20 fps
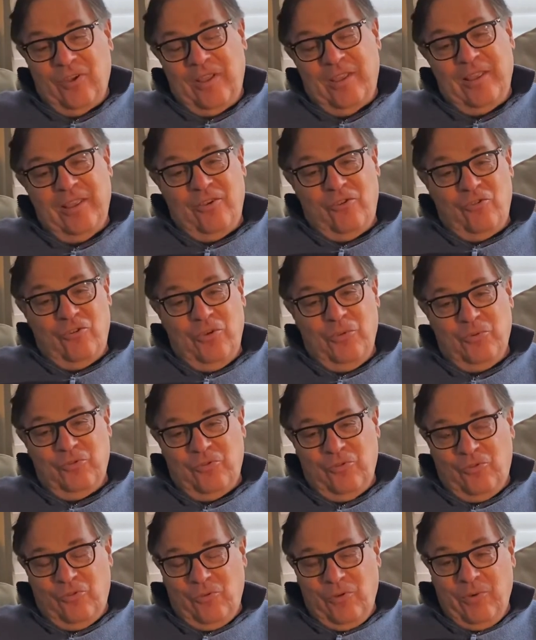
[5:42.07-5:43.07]
I think she was
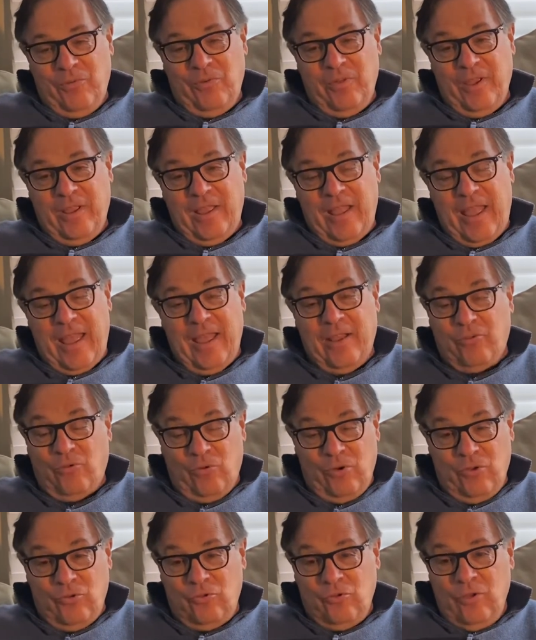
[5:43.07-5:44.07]
a terrific
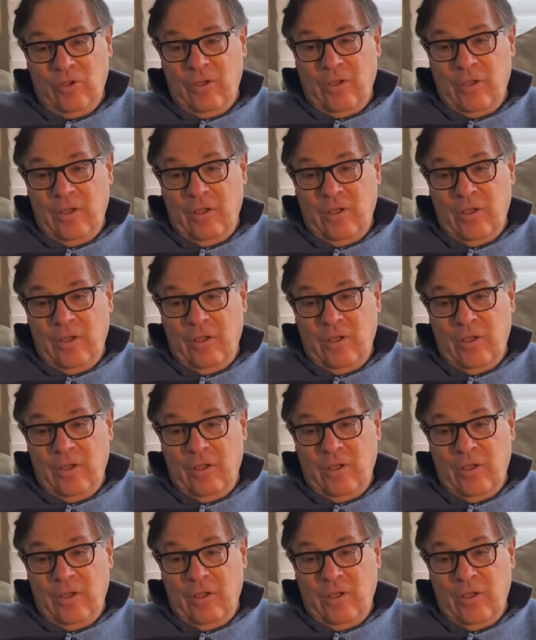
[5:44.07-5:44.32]
actress.